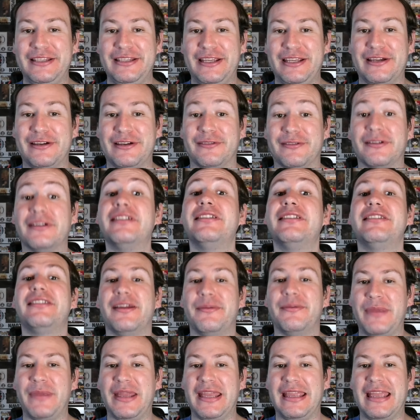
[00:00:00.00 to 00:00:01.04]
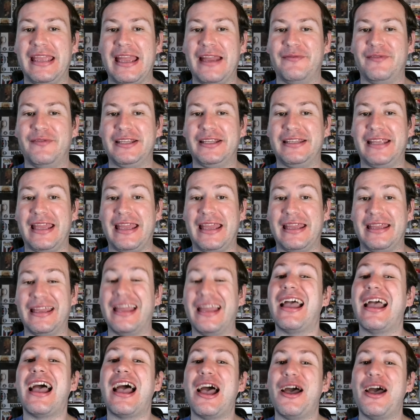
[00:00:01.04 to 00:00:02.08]
you to make every day
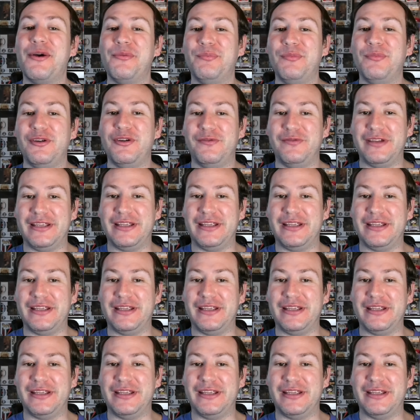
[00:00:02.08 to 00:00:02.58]
a movie